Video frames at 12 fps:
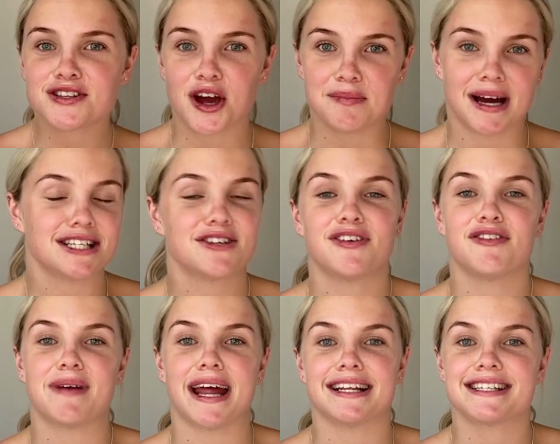much if you've
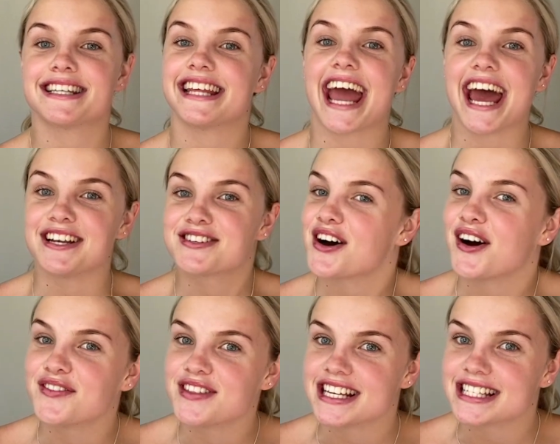made it to the end
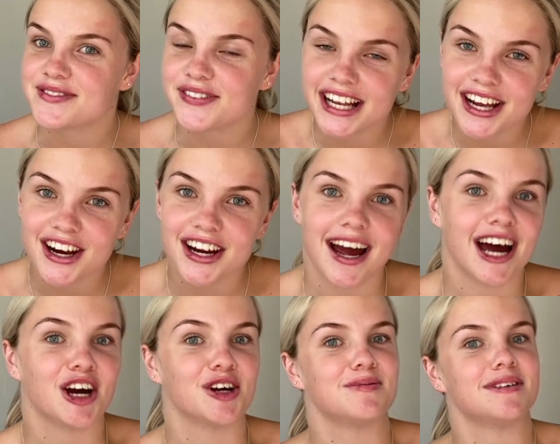of this video. I
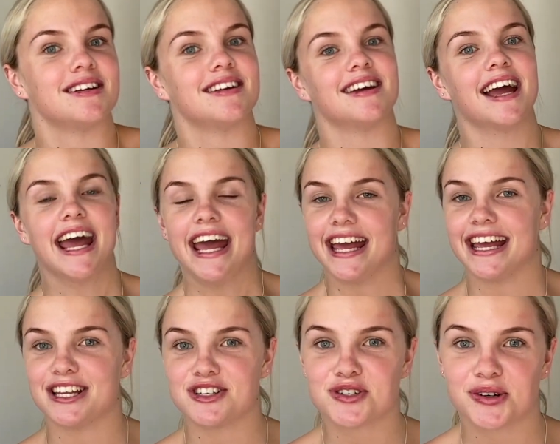hope you
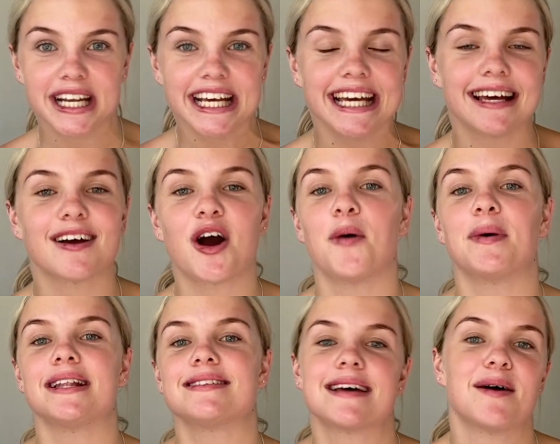enjoyed it.
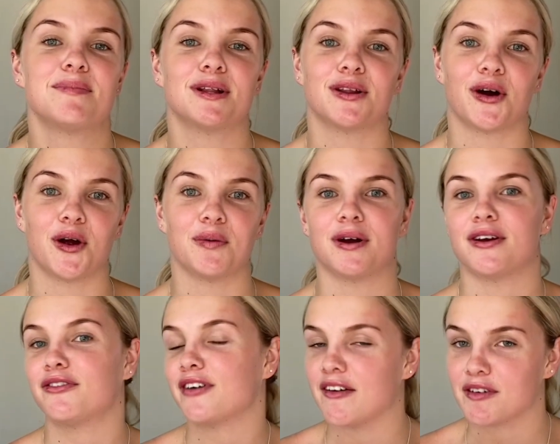Comment down below what your
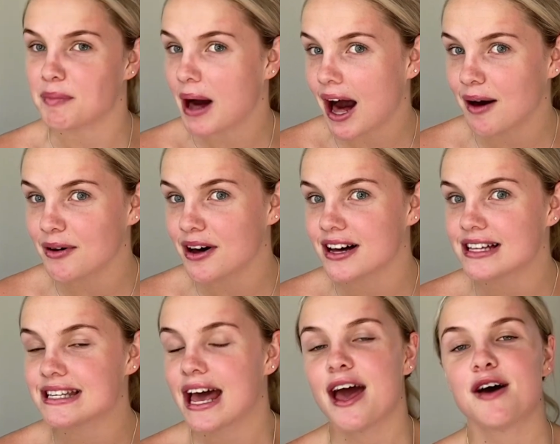favorite part was.
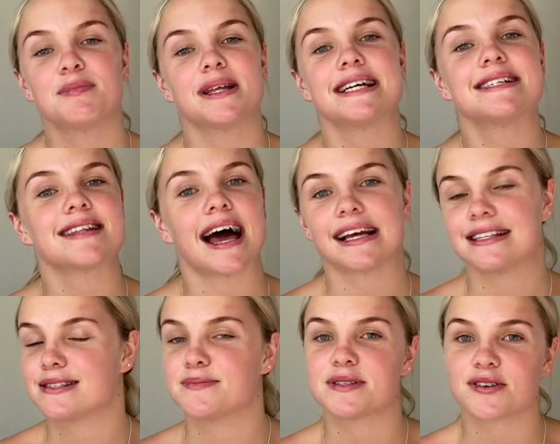Please like and
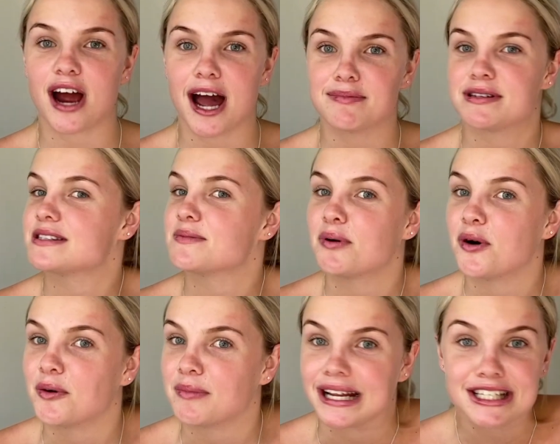subscribe to
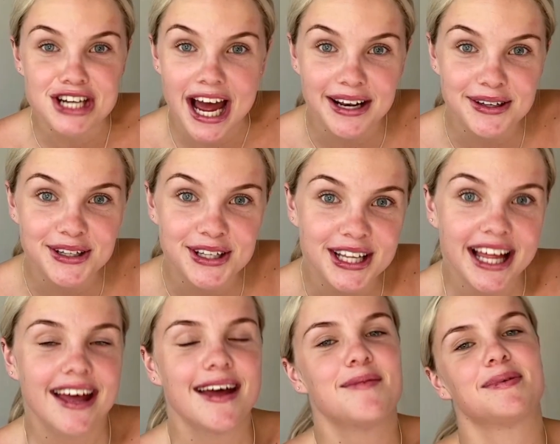support my channel
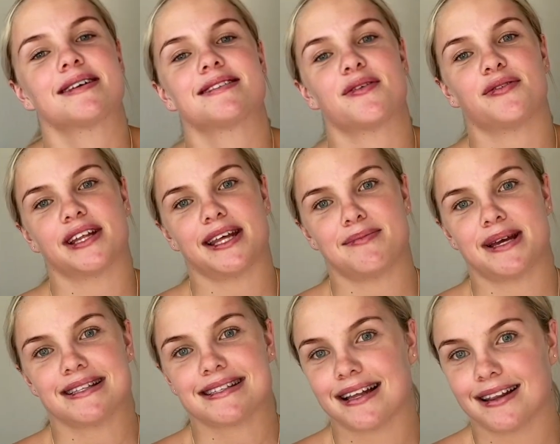because it really
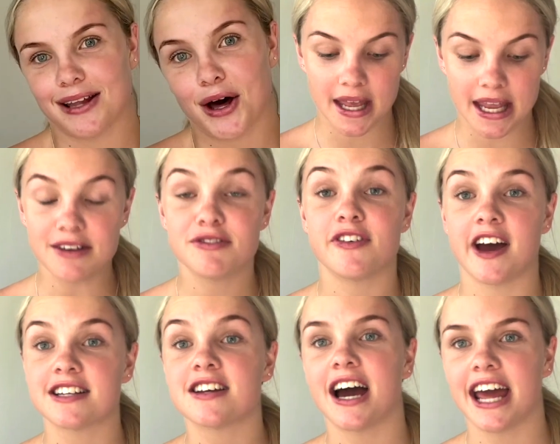means a lot.
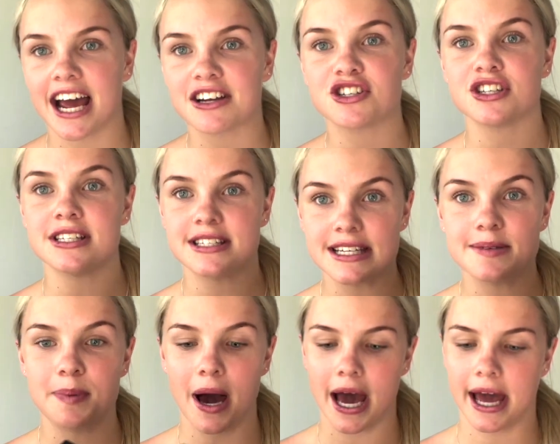fact, I actually did
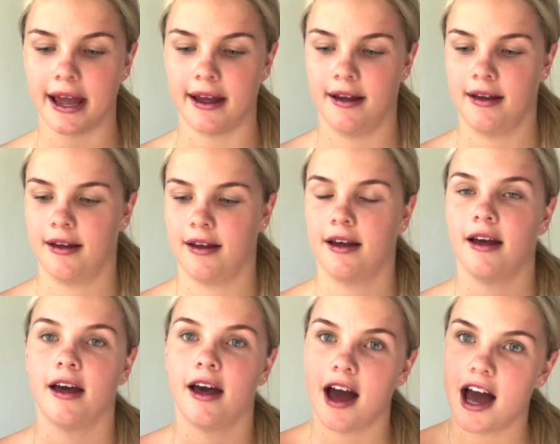buy
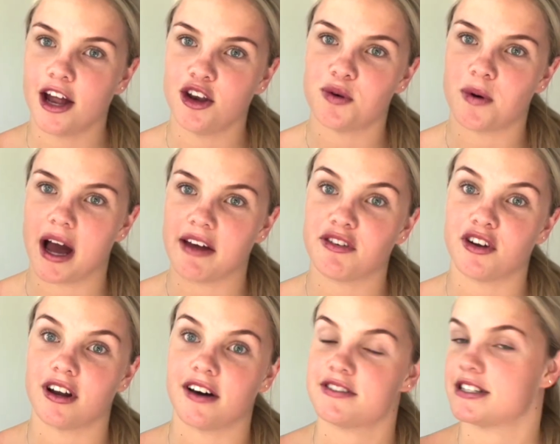a new iPhone
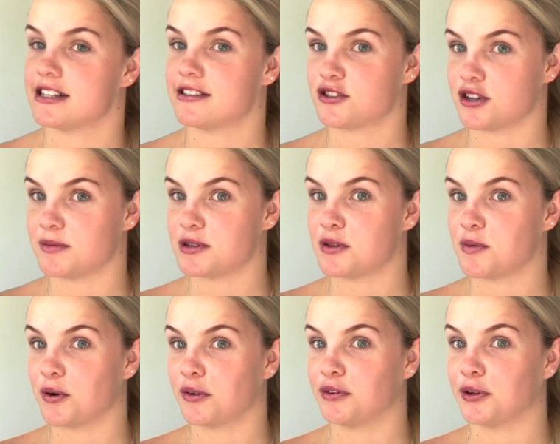after this trip to the
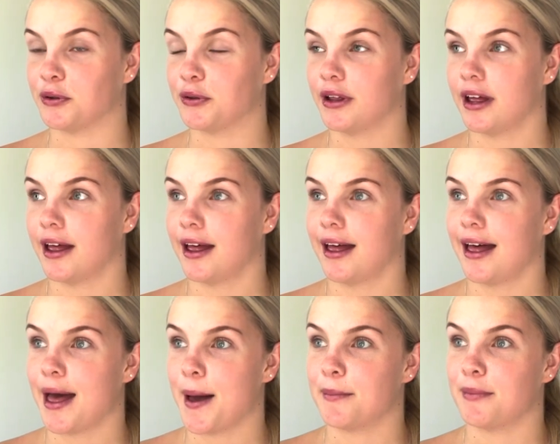waterfall.
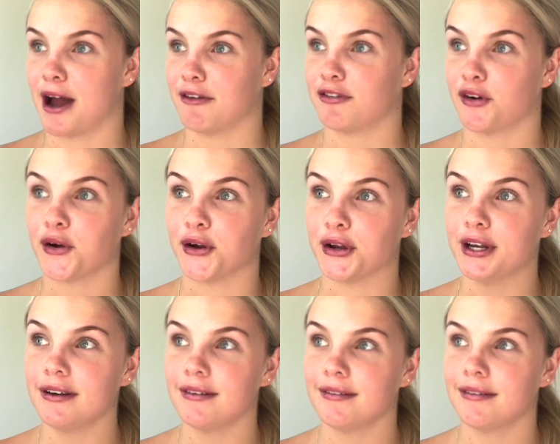My
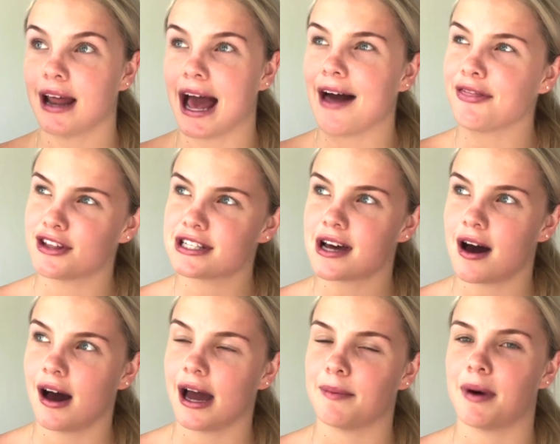phone, at the
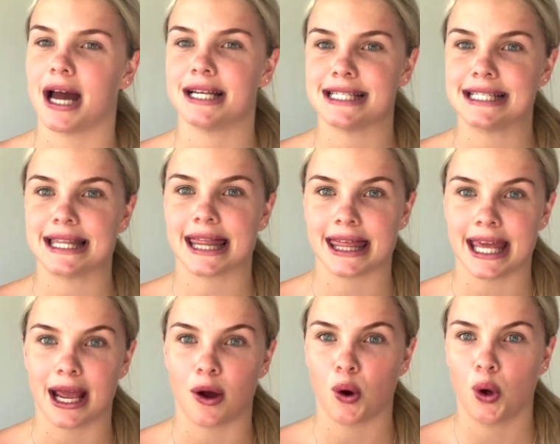time, I didn't
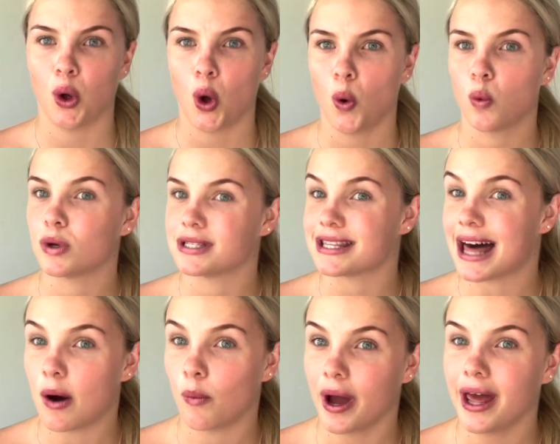think was
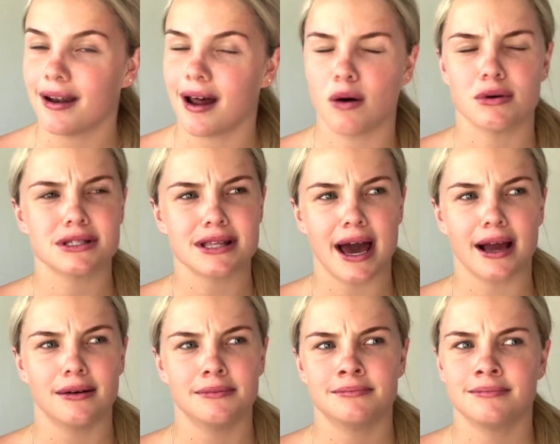that wet. I was like,
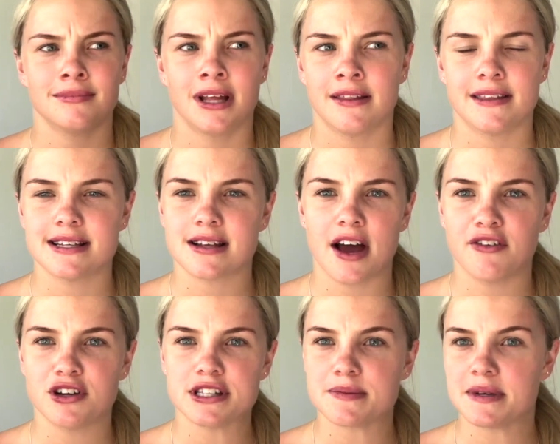these
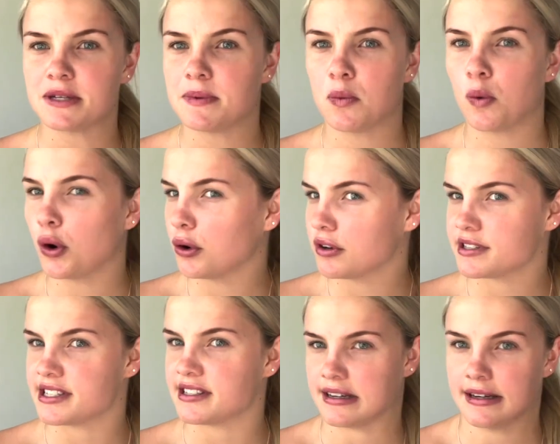iPhones are meant to be water
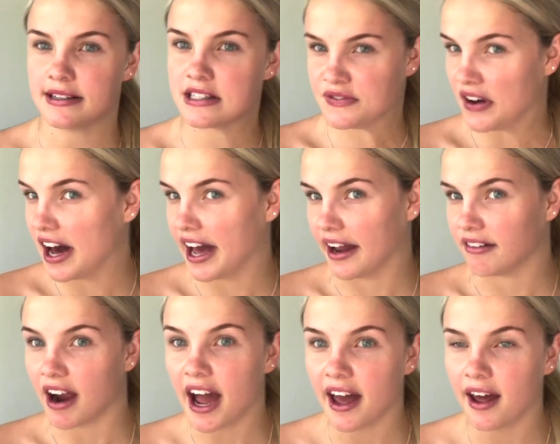resistant. It's fine,
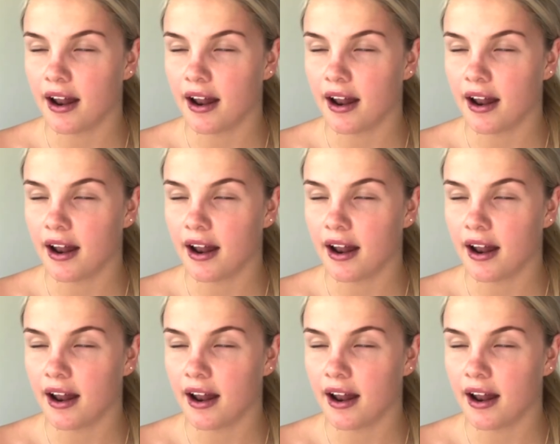right?